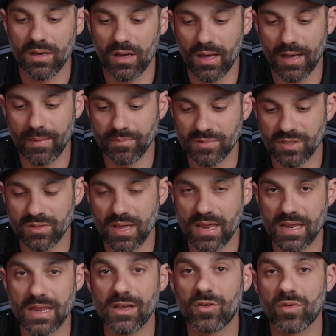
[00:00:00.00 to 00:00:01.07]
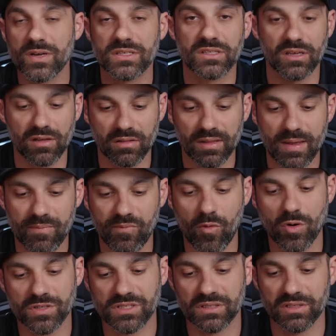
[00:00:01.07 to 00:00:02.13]
um, do they increase the clamp
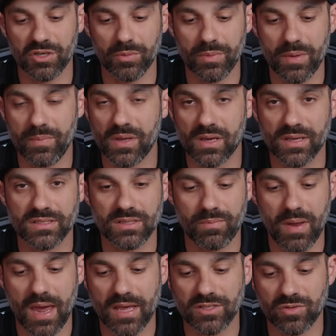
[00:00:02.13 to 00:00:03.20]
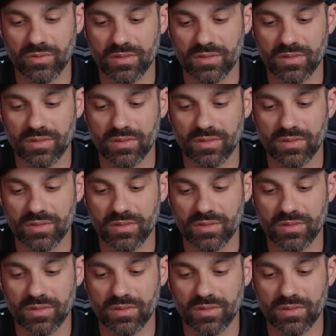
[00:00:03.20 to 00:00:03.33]
force a little bit because the pads are